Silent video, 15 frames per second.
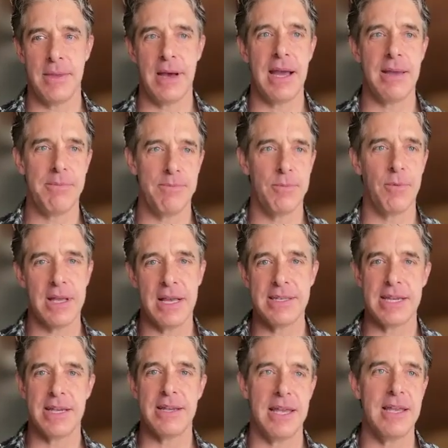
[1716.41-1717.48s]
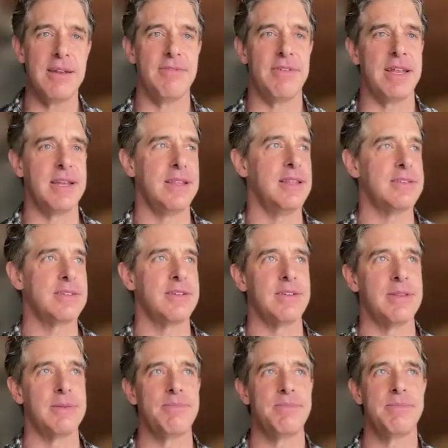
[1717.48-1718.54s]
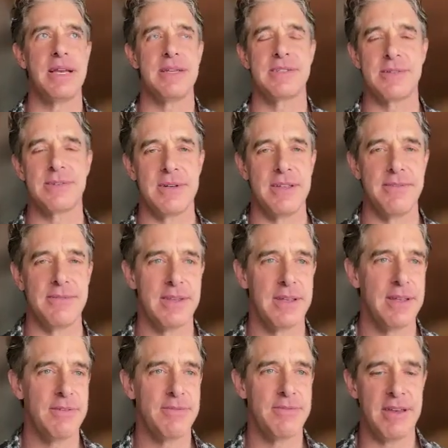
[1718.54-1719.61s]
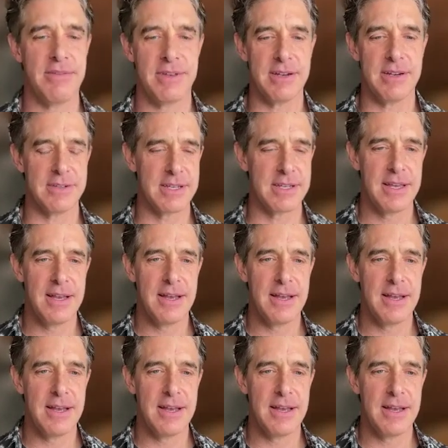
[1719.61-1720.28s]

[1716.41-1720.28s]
I as I innovated this over the past 25 years,